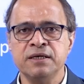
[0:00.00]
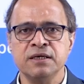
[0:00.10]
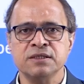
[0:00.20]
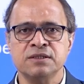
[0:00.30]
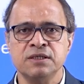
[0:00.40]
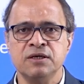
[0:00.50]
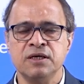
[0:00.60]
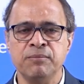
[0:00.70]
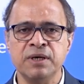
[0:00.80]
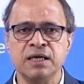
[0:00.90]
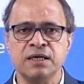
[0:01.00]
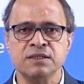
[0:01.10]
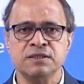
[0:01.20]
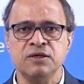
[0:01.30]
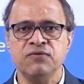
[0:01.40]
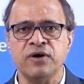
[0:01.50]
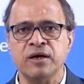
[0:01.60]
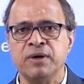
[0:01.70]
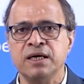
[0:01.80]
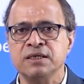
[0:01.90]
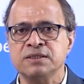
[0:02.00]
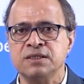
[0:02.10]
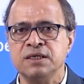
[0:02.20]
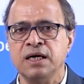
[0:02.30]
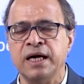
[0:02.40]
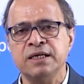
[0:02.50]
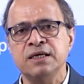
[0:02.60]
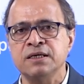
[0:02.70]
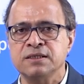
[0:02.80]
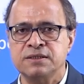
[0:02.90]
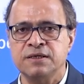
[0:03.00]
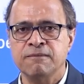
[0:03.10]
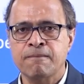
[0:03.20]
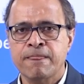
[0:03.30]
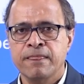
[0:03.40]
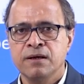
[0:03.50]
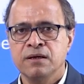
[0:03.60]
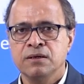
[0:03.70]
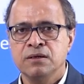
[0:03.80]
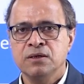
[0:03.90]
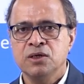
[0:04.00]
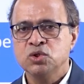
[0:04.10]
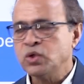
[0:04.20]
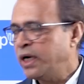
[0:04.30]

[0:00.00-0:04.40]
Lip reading: industry, chemical industry, pharma industry, IT industry. So